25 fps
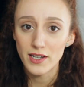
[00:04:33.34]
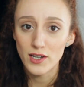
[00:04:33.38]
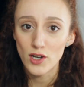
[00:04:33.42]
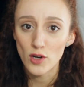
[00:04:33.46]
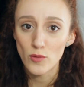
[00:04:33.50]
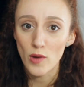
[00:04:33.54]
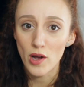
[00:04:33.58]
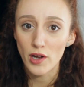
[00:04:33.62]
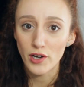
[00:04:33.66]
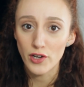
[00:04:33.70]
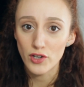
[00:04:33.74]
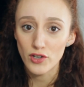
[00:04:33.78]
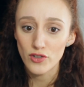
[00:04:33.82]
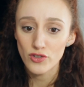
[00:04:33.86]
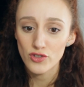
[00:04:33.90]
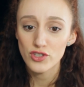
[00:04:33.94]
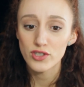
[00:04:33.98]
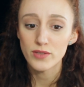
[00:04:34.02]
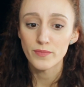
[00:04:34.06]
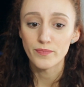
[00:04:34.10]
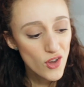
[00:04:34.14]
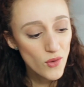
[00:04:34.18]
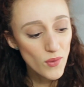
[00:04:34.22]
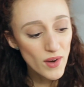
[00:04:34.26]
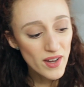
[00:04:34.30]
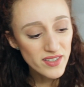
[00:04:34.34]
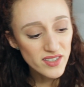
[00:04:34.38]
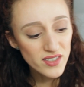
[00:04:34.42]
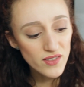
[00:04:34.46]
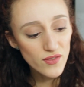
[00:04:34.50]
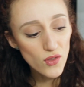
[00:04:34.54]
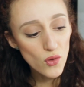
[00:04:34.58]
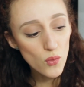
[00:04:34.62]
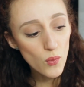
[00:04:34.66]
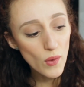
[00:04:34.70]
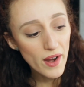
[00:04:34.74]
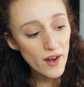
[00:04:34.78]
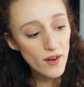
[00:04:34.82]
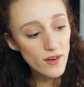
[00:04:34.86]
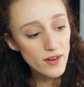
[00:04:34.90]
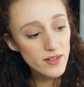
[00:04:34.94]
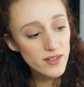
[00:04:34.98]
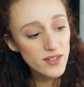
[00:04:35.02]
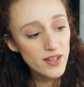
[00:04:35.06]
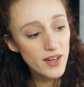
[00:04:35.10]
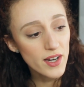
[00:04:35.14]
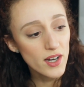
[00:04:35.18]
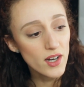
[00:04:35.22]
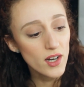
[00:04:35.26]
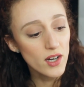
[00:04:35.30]
in-ear monitors. The rest of the wear
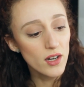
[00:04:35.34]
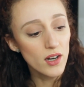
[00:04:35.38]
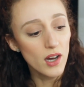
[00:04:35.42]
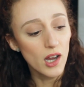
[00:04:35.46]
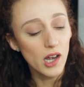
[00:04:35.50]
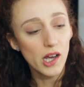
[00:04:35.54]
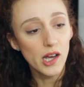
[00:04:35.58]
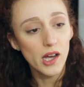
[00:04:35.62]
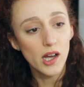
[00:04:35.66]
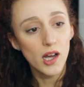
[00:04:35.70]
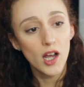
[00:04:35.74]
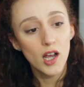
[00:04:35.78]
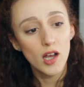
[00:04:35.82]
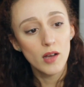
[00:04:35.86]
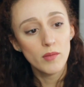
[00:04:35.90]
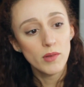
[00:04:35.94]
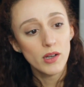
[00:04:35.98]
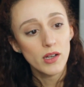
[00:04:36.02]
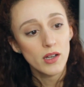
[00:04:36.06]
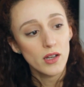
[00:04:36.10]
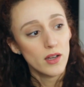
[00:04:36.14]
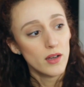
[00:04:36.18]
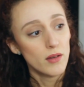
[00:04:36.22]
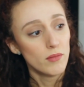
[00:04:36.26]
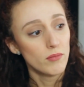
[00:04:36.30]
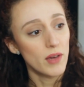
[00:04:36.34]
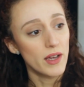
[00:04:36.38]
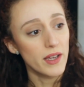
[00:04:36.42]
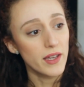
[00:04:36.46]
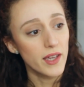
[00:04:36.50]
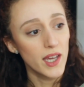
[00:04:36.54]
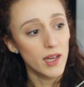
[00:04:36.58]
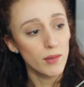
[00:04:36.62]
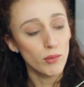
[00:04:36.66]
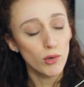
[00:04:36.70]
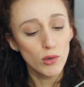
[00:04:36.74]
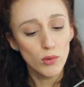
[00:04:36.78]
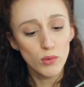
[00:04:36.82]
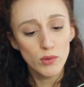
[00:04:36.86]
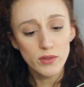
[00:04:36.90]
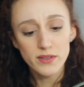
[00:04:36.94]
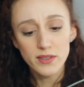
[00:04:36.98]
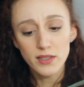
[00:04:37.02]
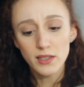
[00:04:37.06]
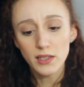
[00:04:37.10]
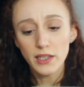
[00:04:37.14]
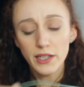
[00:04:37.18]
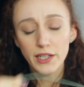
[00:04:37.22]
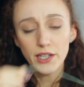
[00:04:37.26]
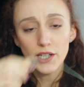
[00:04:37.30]
and tear, my cable was
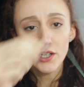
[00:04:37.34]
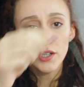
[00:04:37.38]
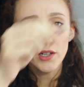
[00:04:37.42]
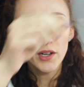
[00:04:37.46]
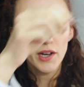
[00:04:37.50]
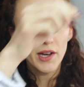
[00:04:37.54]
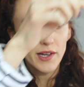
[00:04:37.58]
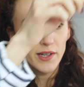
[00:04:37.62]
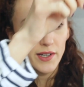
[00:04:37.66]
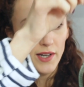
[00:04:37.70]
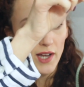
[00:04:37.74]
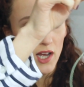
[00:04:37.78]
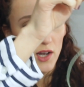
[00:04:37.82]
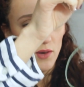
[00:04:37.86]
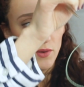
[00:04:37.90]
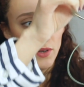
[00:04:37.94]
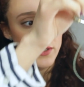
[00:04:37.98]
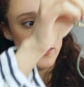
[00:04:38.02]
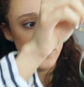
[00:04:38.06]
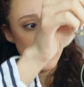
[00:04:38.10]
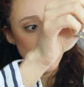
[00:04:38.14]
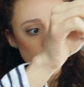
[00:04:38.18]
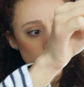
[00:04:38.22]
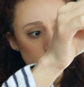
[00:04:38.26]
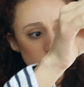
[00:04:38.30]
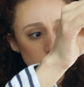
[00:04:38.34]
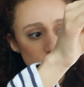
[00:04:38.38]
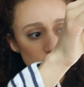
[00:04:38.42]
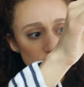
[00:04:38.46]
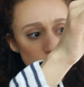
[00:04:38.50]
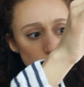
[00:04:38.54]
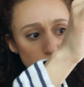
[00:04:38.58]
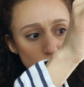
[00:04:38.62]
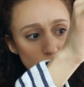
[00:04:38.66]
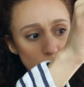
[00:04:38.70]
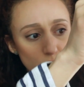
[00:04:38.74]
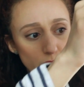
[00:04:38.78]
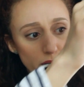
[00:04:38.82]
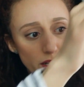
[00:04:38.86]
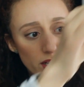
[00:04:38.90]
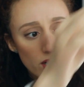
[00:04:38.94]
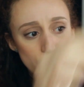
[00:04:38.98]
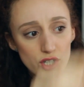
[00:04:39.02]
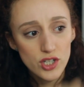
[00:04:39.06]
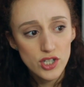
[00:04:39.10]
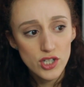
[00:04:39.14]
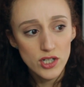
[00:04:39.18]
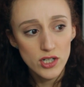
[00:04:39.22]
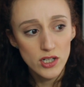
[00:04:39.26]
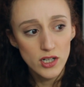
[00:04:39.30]
clear and now it's greenish
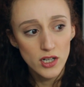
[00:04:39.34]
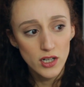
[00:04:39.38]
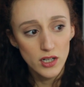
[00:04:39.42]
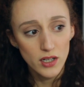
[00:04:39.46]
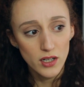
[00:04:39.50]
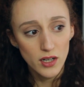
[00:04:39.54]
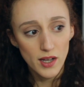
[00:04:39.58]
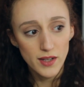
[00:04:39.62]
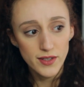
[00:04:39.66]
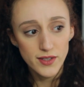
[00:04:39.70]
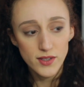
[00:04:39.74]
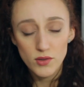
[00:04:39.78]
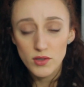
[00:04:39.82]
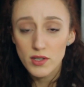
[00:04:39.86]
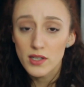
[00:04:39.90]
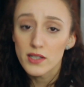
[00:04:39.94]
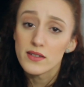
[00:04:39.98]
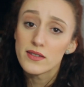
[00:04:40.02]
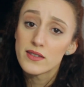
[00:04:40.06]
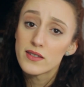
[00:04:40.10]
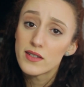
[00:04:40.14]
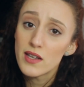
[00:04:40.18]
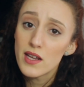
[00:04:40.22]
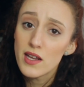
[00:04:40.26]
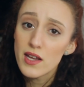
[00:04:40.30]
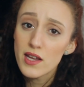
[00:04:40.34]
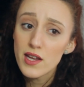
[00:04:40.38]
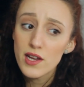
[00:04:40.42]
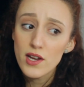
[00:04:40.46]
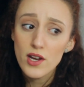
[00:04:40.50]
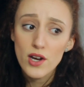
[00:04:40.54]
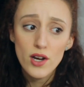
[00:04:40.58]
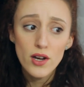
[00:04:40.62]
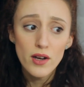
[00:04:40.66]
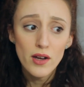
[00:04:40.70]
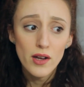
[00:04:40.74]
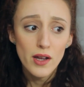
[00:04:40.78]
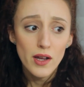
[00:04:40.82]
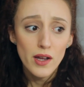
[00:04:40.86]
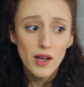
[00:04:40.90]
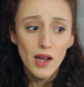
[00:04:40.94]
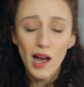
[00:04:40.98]
bluish, as you can see here.